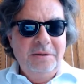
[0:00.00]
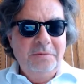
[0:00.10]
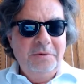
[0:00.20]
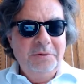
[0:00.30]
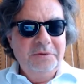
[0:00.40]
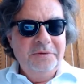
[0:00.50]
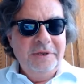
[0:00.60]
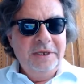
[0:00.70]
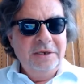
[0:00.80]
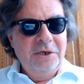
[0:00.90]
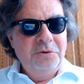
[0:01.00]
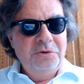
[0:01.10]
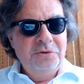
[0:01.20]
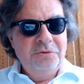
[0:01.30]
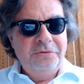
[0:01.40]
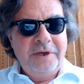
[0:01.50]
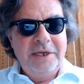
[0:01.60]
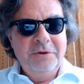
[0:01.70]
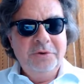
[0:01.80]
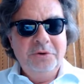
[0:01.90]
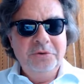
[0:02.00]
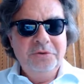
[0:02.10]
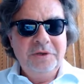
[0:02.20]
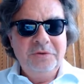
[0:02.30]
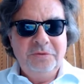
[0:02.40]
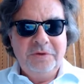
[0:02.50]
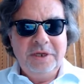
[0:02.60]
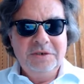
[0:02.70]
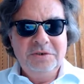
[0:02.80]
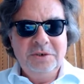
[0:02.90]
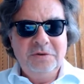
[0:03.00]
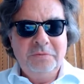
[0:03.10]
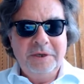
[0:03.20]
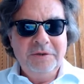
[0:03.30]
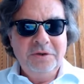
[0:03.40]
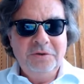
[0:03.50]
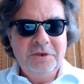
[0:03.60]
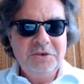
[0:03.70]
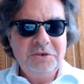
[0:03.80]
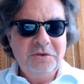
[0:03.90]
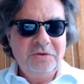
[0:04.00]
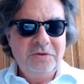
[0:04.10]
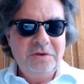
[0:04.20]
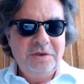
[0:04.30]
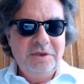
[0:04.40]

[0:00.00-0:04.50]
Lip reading: We will then go to fire growth as a function of weather conditions.